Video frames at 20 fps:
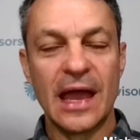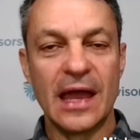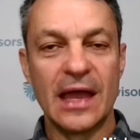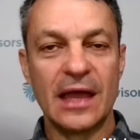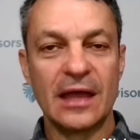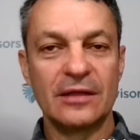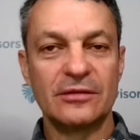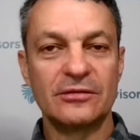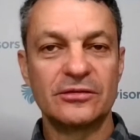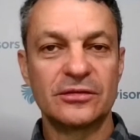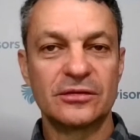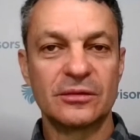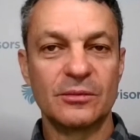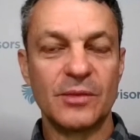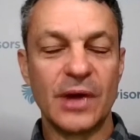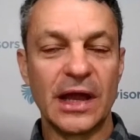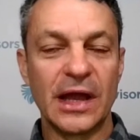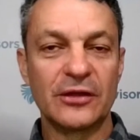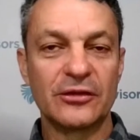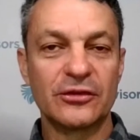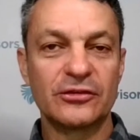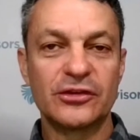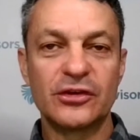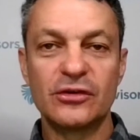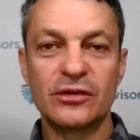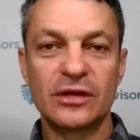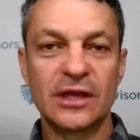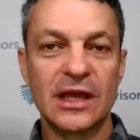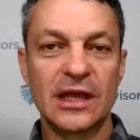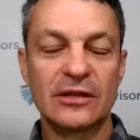And my other
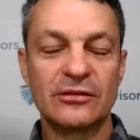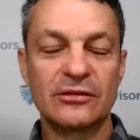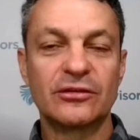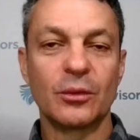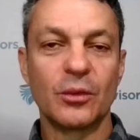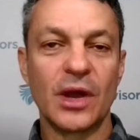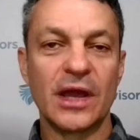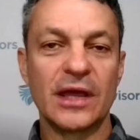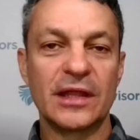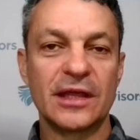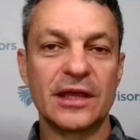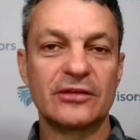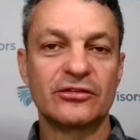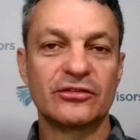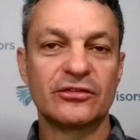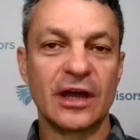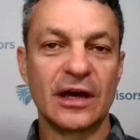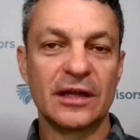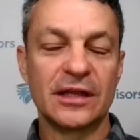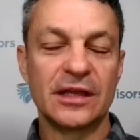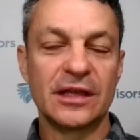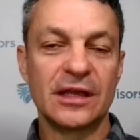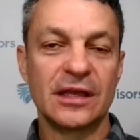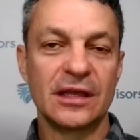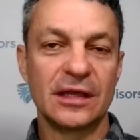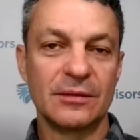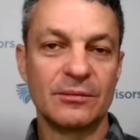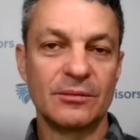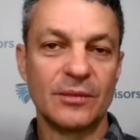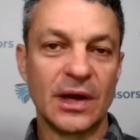two kids, the way they
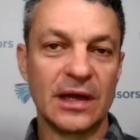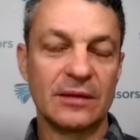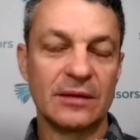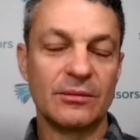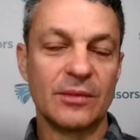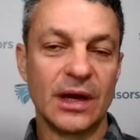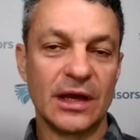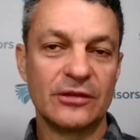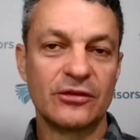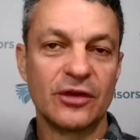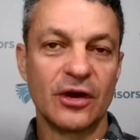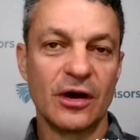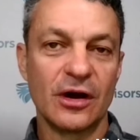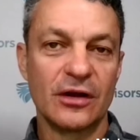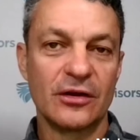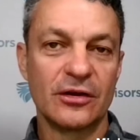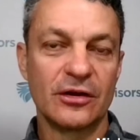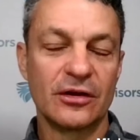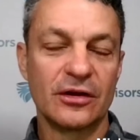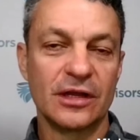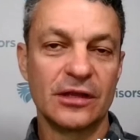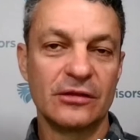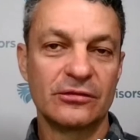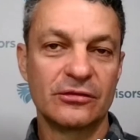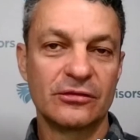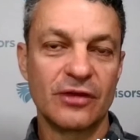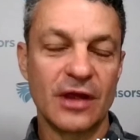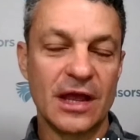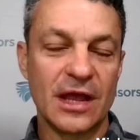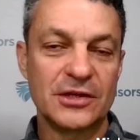study, and my daughter
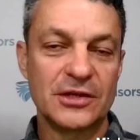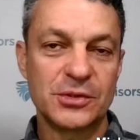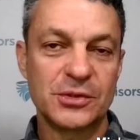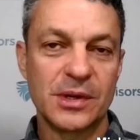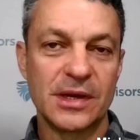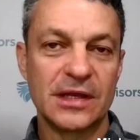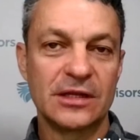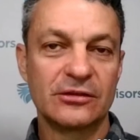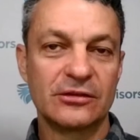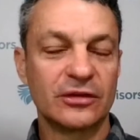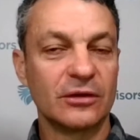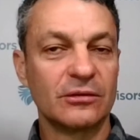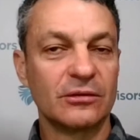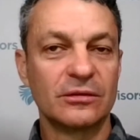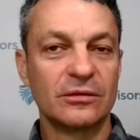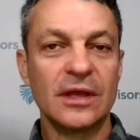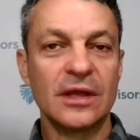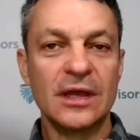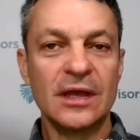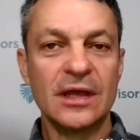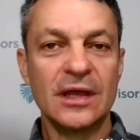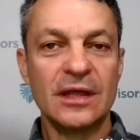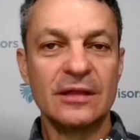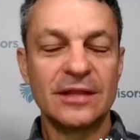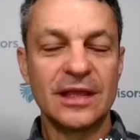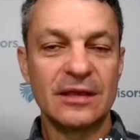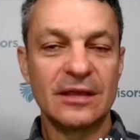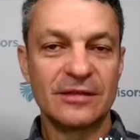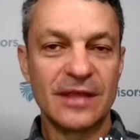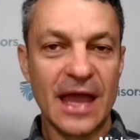is graduating. So
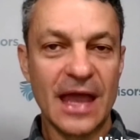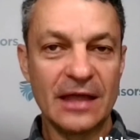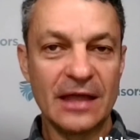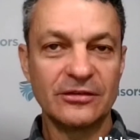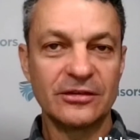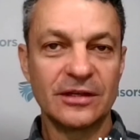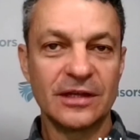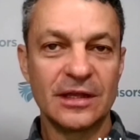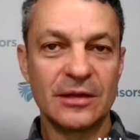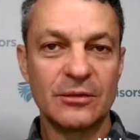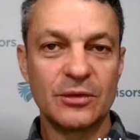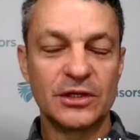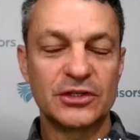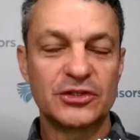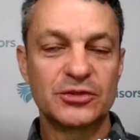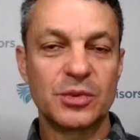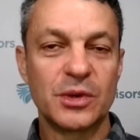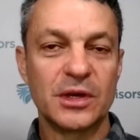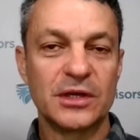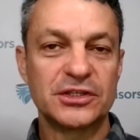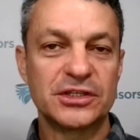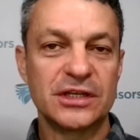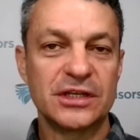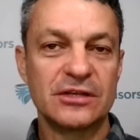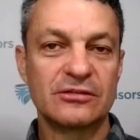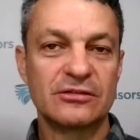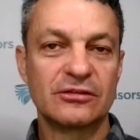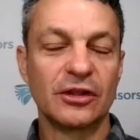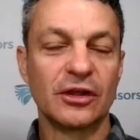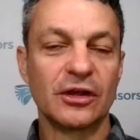the intensity which
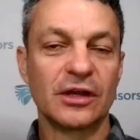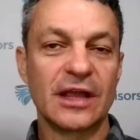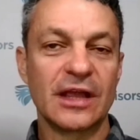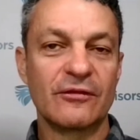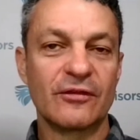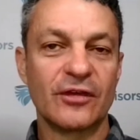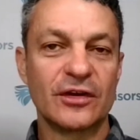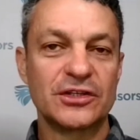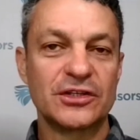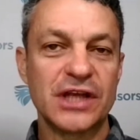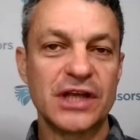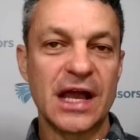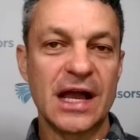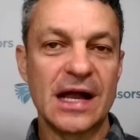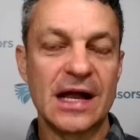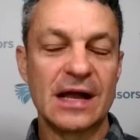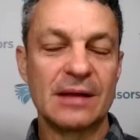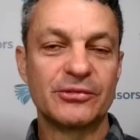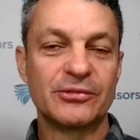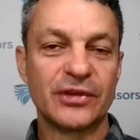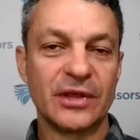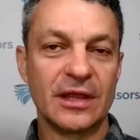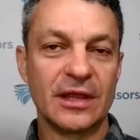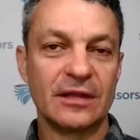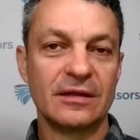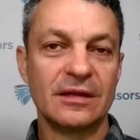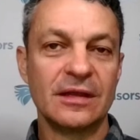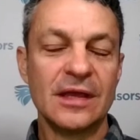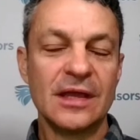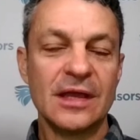she's looking jobs
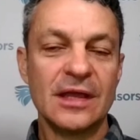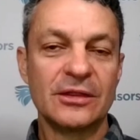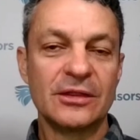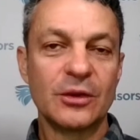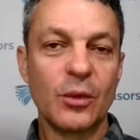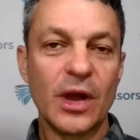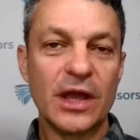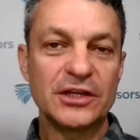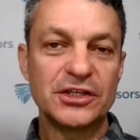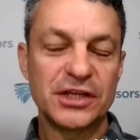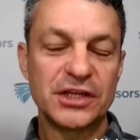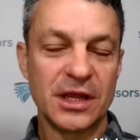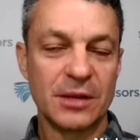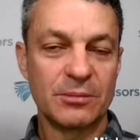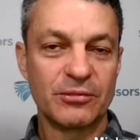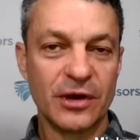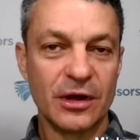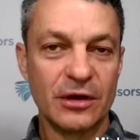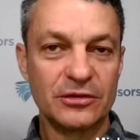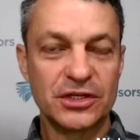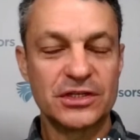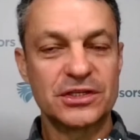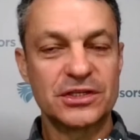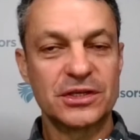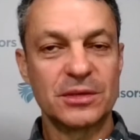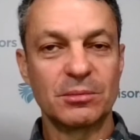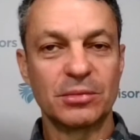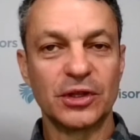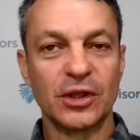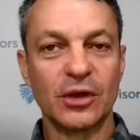and the way she
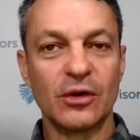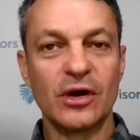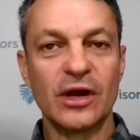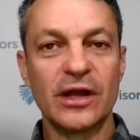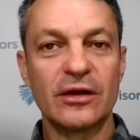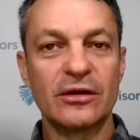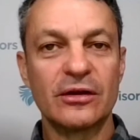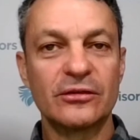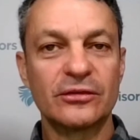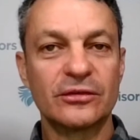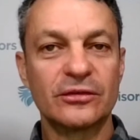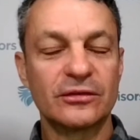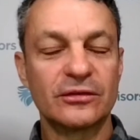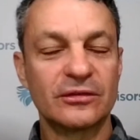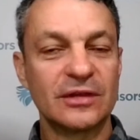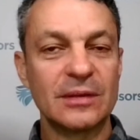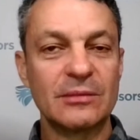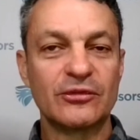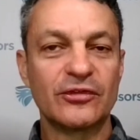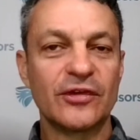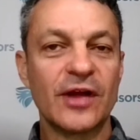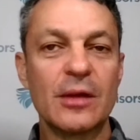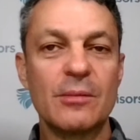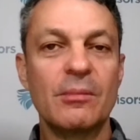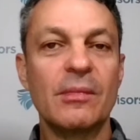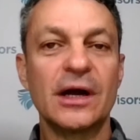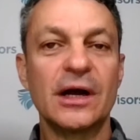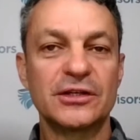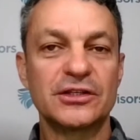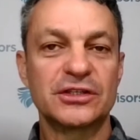approaches employers seems very
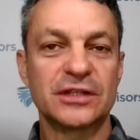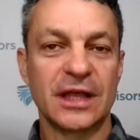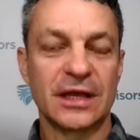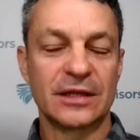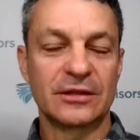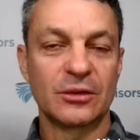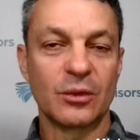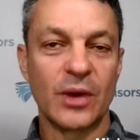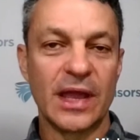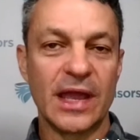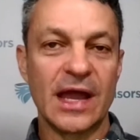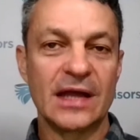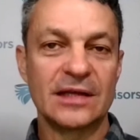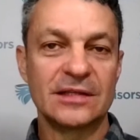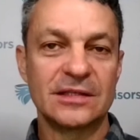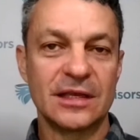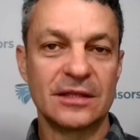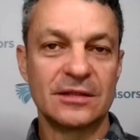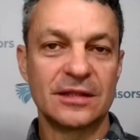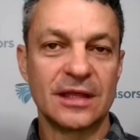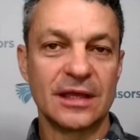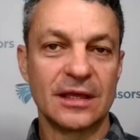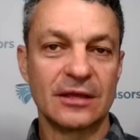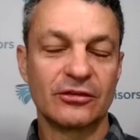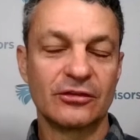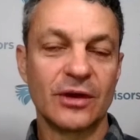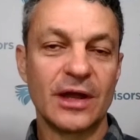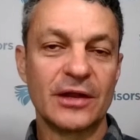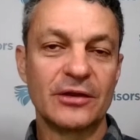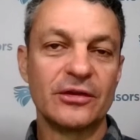much like the way I did
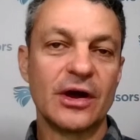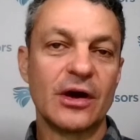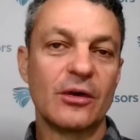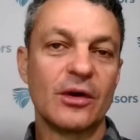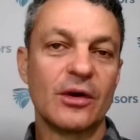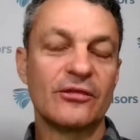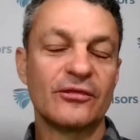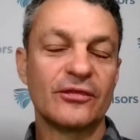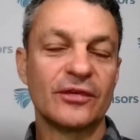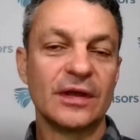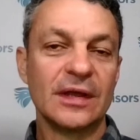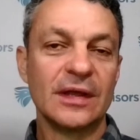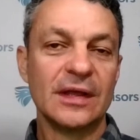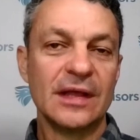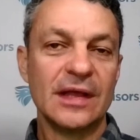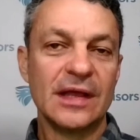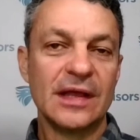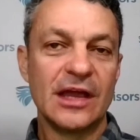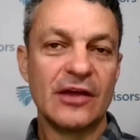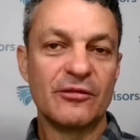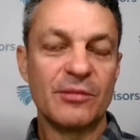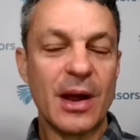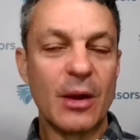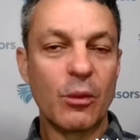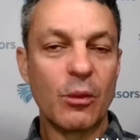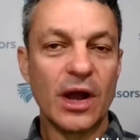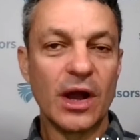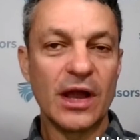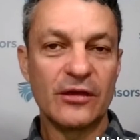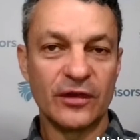things. So I don't know if
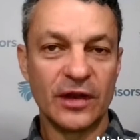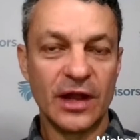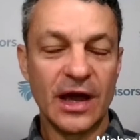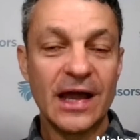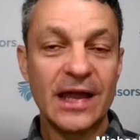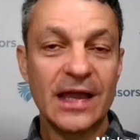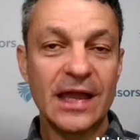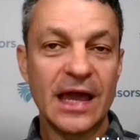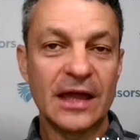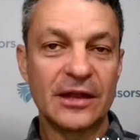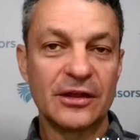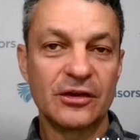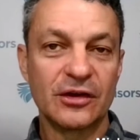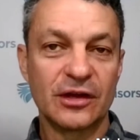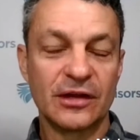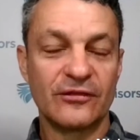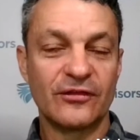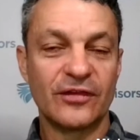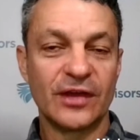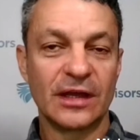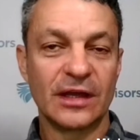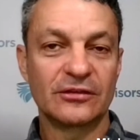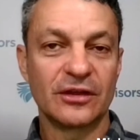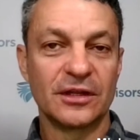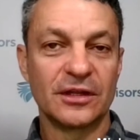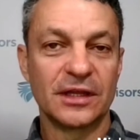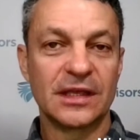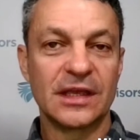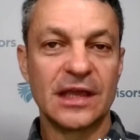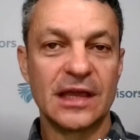my wife and I had a good effect
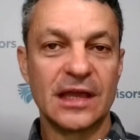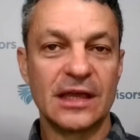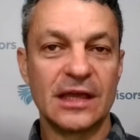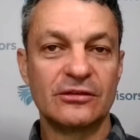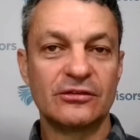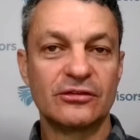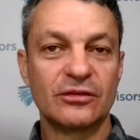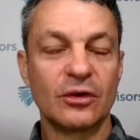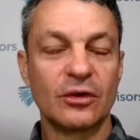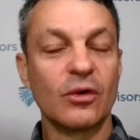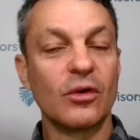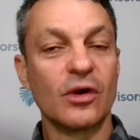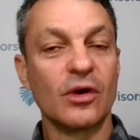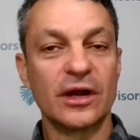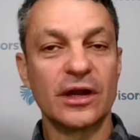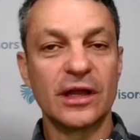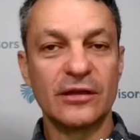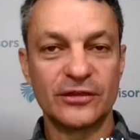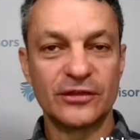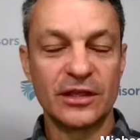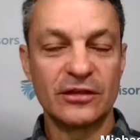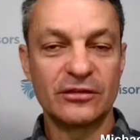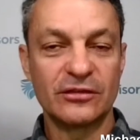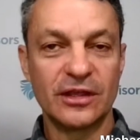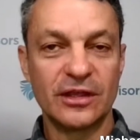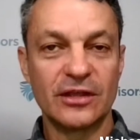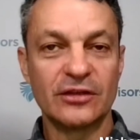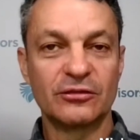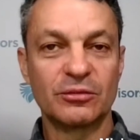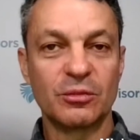on the kids, or if
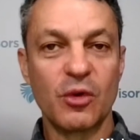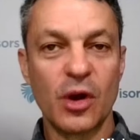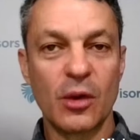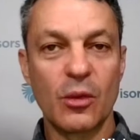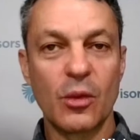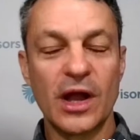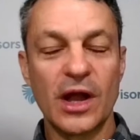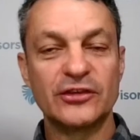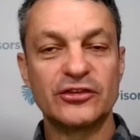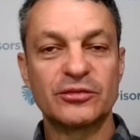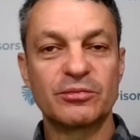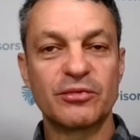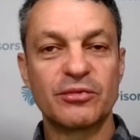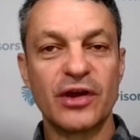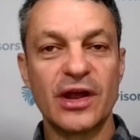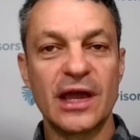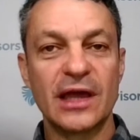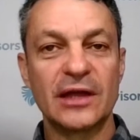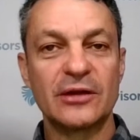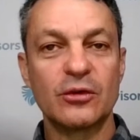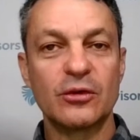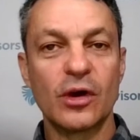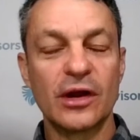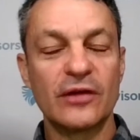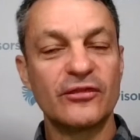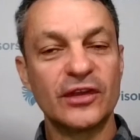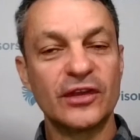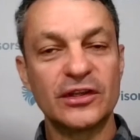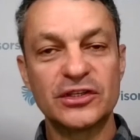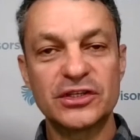this is more widespread,
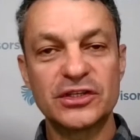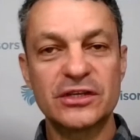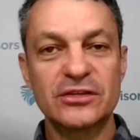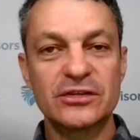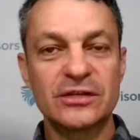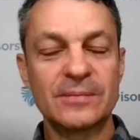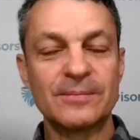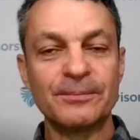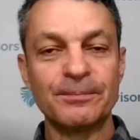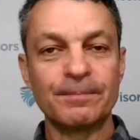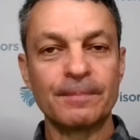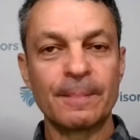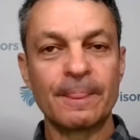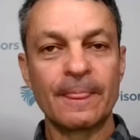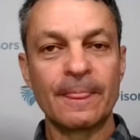or if it's just